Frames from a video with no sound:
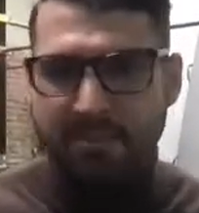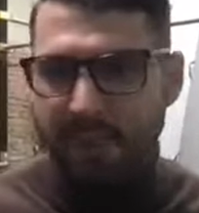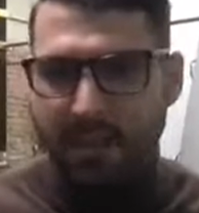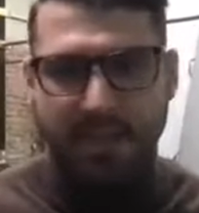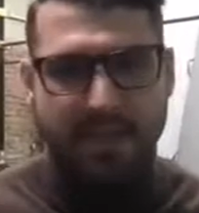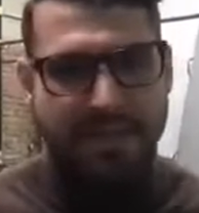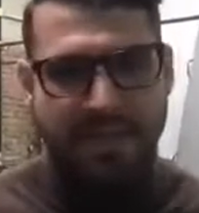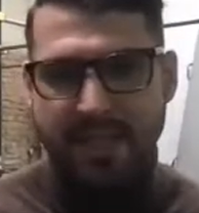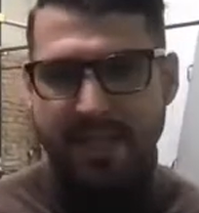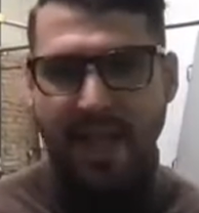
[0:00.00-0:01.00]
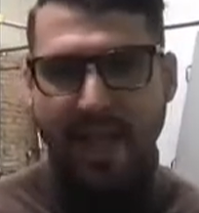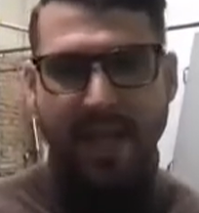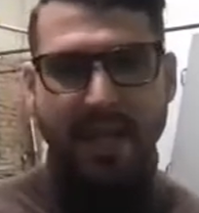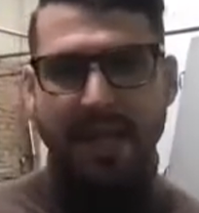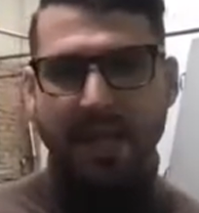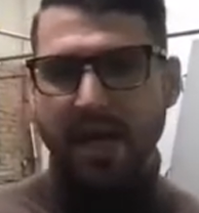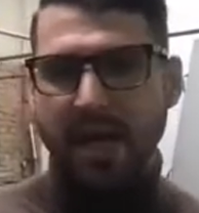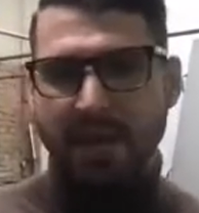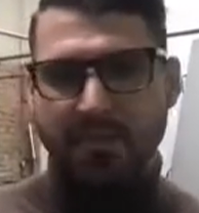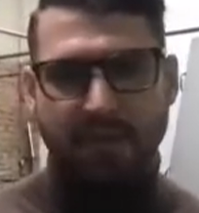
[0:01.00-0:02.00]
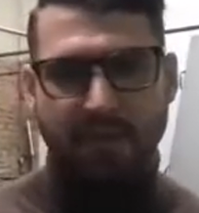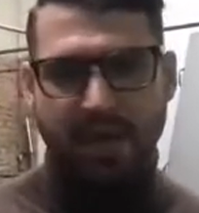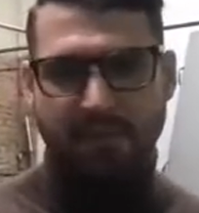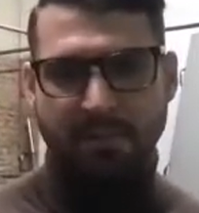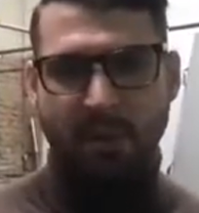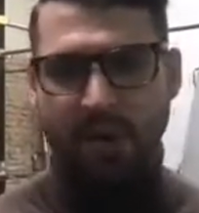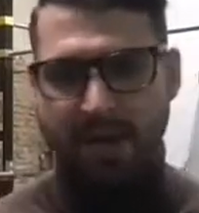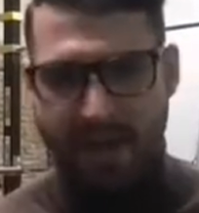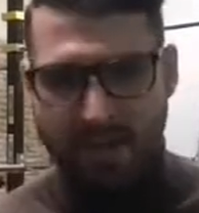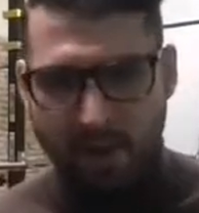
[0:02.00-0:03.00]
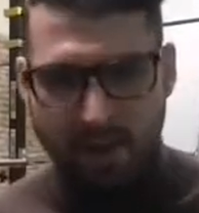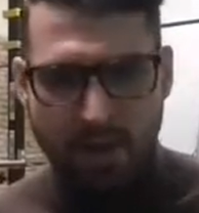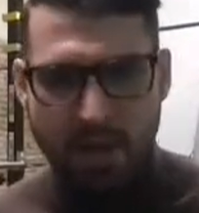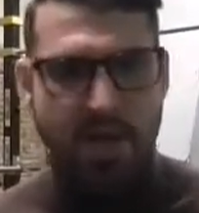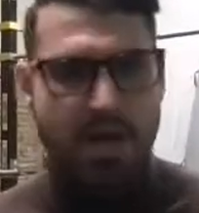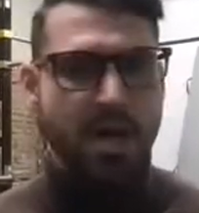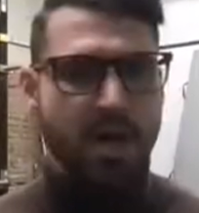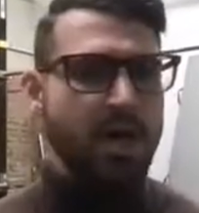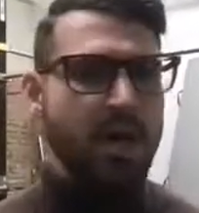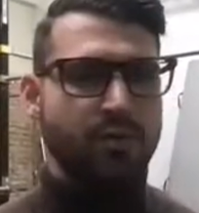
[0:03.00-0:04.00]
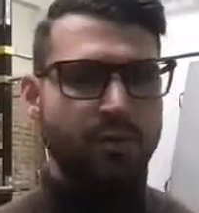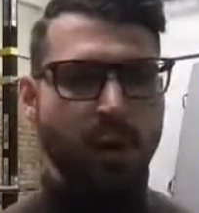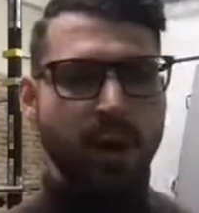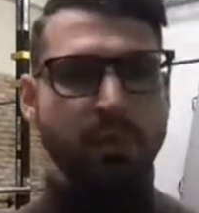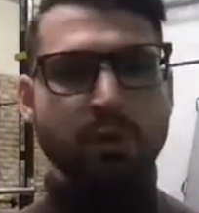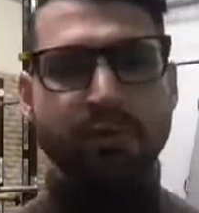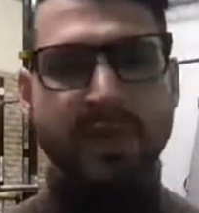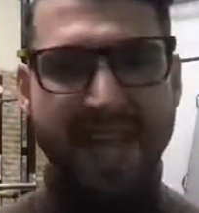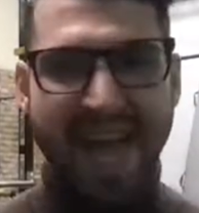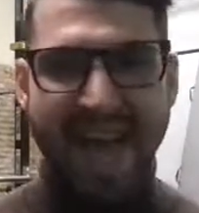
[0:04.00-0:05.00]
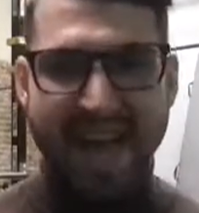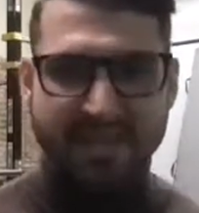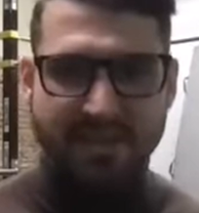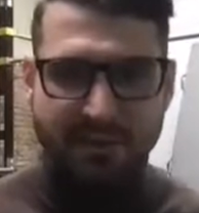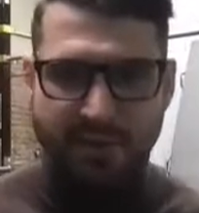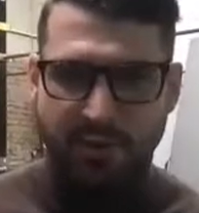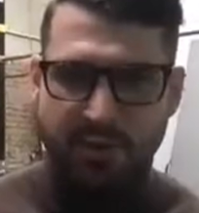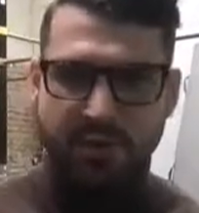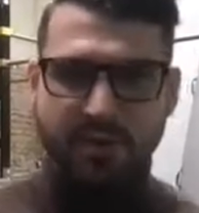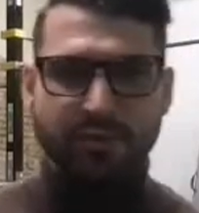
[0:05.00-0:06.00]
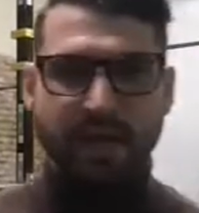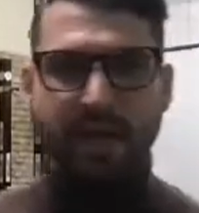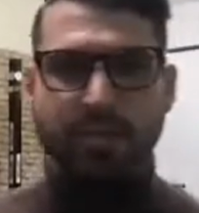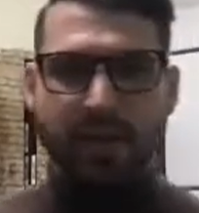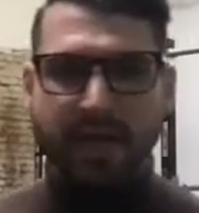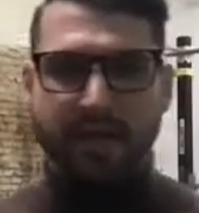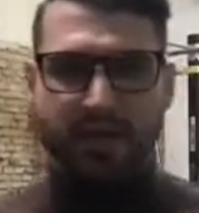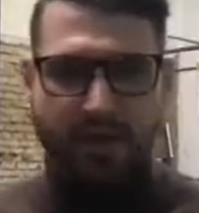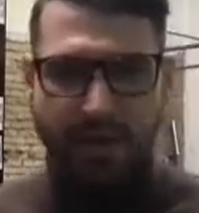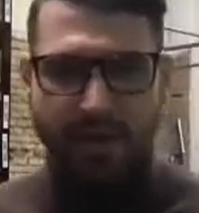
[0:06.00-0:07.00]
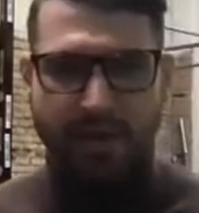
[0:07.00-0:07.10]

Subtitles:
Maybe it's like a more narrow rowing movement, and to really bring the cherry